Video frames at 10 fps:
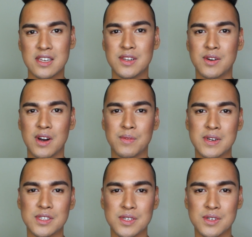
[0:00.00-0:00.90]
You know, I
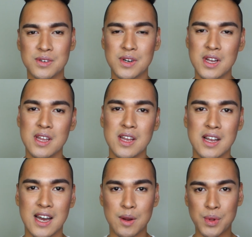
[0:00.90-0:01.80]
wanted to
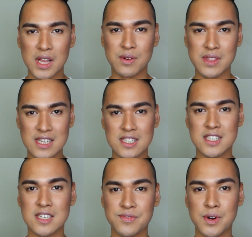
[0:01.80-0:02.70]
kind of play with that
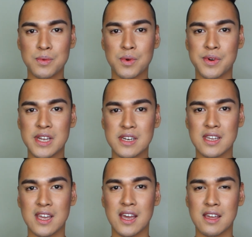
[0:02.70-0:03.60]
seafoam green
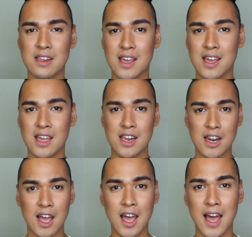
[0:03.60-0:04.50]
again and
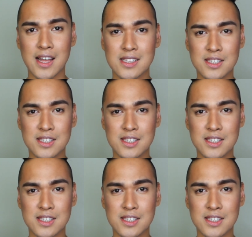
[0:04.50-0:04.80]
add,